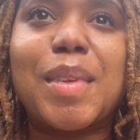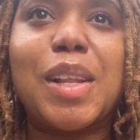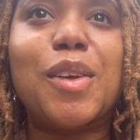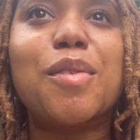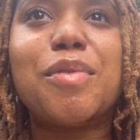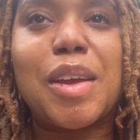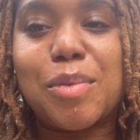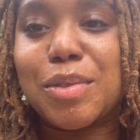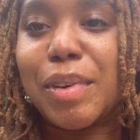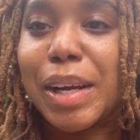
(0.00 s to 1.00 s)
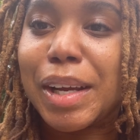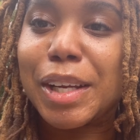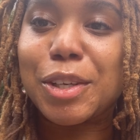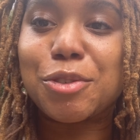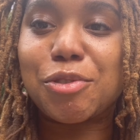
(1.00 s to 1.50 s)
Little Faith was
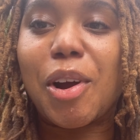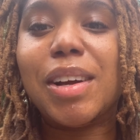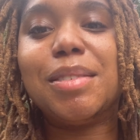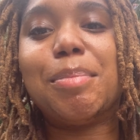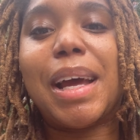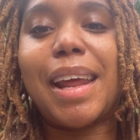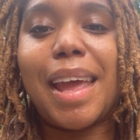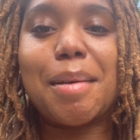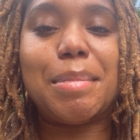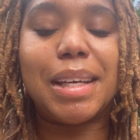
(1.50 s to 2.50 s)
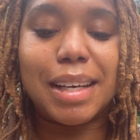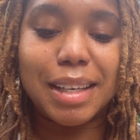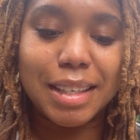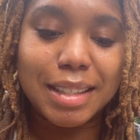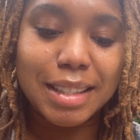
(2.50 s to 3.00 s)
very distraught by that
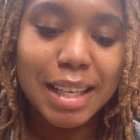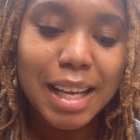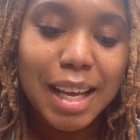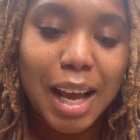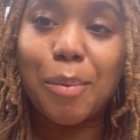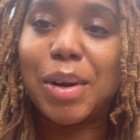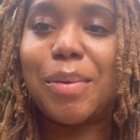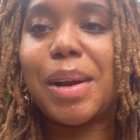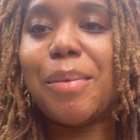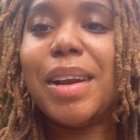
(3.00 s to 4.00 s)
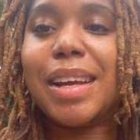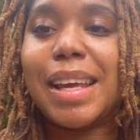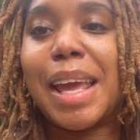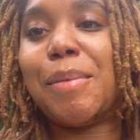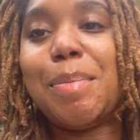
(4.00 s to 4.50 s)
because I wanted what I
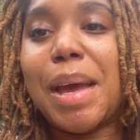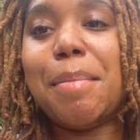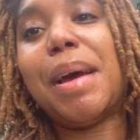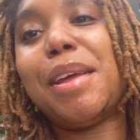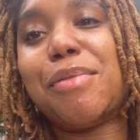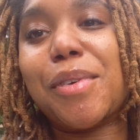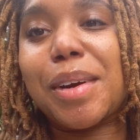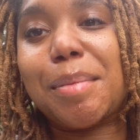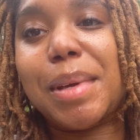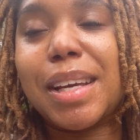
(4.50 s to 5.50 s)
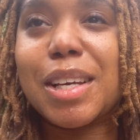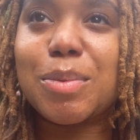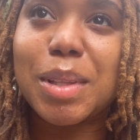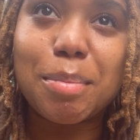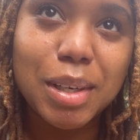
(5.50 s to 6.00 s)
wanted, and we paid money for it
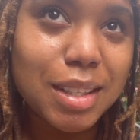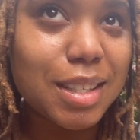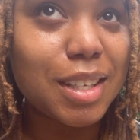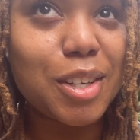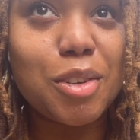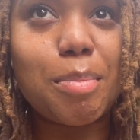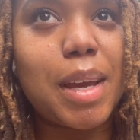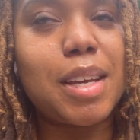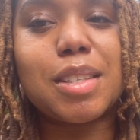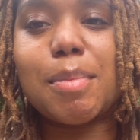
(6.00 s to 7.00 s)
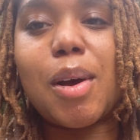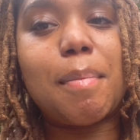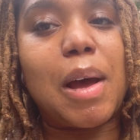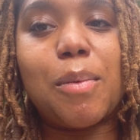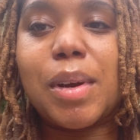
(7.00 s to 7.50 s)
because with the birthing center you pay a small
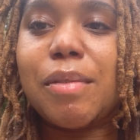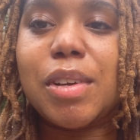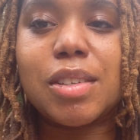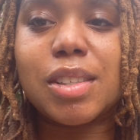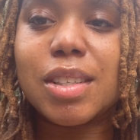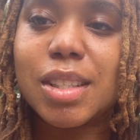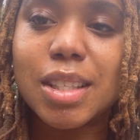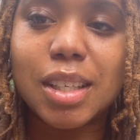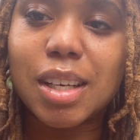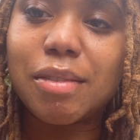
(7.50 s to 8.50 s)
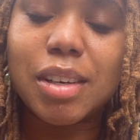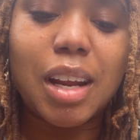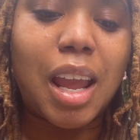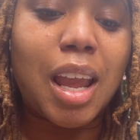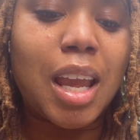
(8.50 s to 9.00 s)
amount, whatever your insurance doesn't cover,
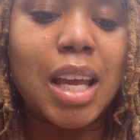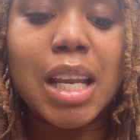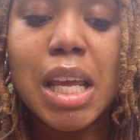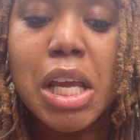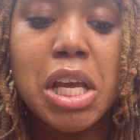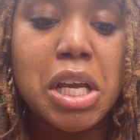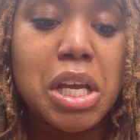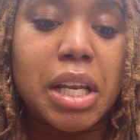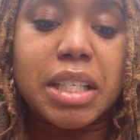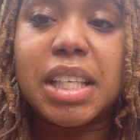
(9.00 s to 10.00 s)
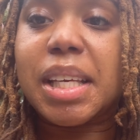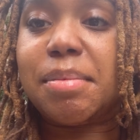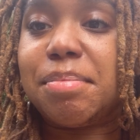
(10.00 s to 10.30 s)
and that's it.